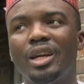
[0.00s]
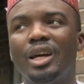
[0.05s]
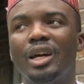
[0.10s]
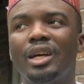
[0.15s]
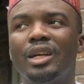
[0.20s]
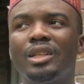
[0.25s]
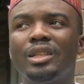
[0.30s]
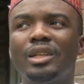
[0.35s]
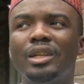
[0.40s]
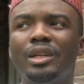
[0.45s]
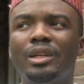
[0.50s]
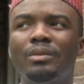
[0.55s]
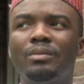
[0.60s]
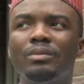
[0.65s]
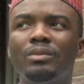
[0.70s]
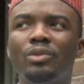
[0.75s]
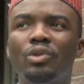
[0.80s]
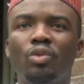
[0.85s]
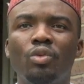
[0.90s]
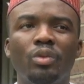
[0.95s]
and
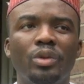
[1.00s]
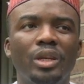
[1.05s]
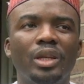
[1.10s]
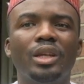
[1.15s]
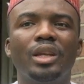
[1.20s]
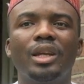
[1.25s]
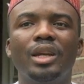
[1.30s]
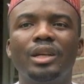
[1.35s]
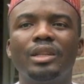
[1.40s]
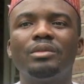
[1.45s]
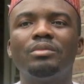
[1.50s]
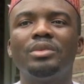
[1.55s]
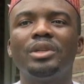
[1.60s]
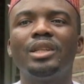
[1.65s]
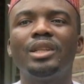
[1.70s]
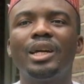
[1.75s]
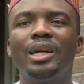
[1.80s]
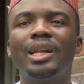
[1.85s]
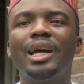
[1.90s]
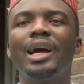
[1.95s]
um, we can be
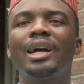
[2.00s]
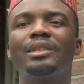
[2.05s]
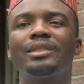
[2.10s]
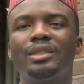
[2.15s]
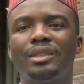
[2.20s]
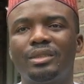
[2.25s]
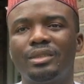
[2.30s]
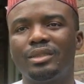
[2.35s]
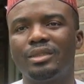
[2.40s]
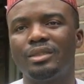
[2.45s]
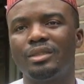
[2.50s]
that access.